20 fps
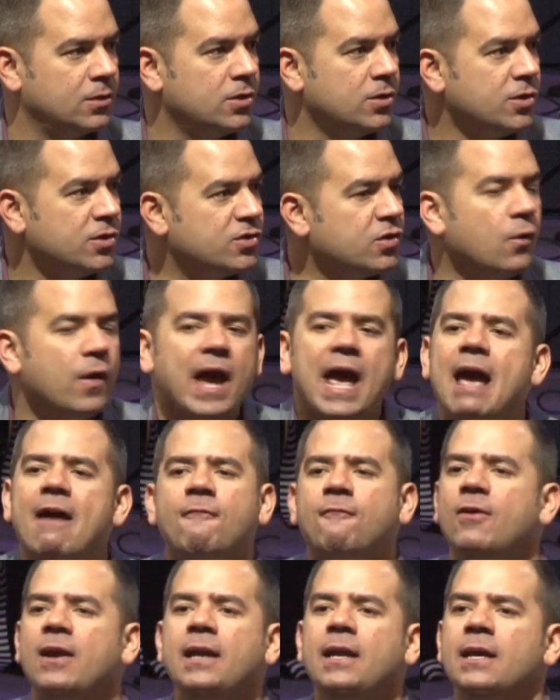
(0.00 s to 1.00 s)
So,
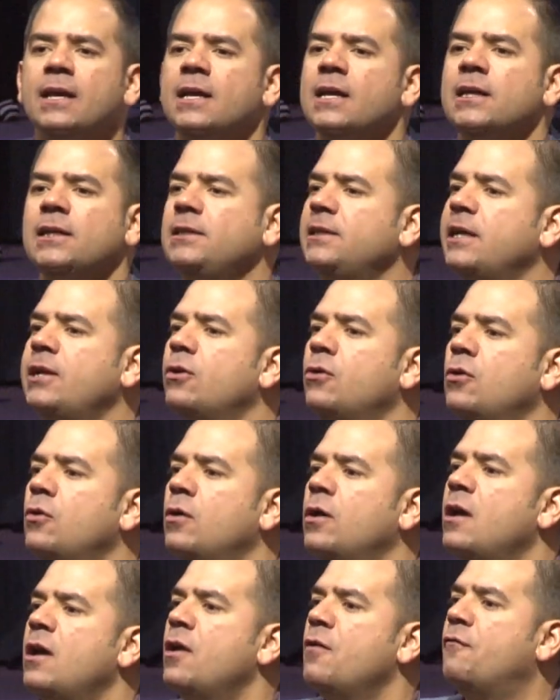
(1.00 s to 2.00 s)
every little
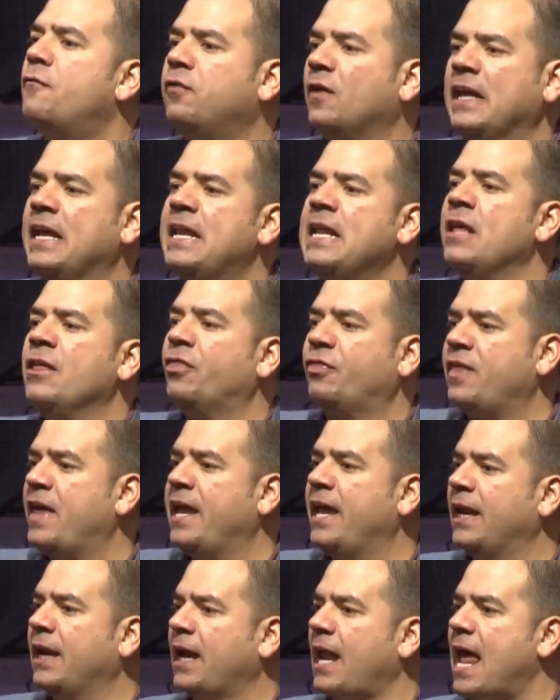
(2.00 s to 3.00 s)
fleeting thing
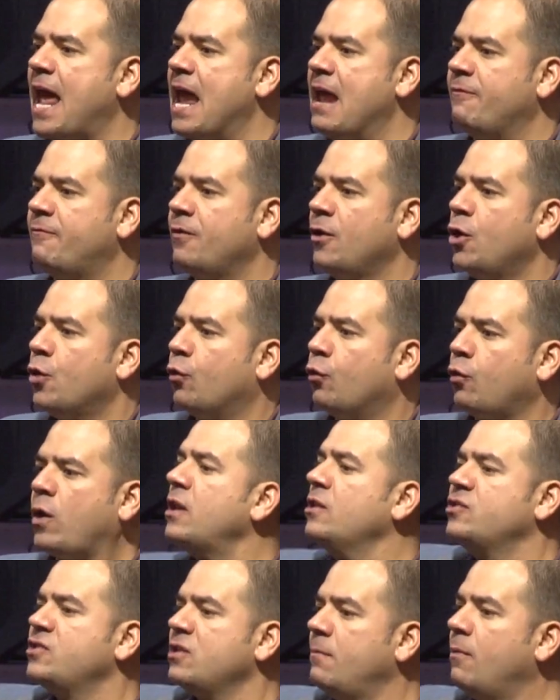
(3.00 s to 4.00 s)
in life
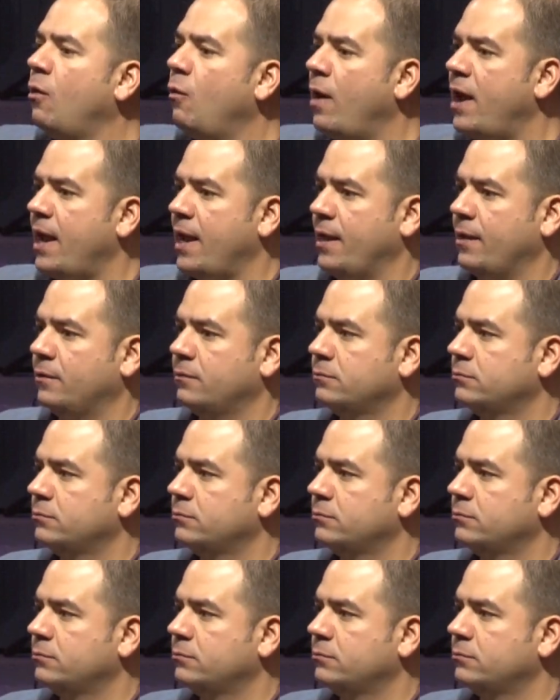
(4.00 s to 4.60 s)
runs them away.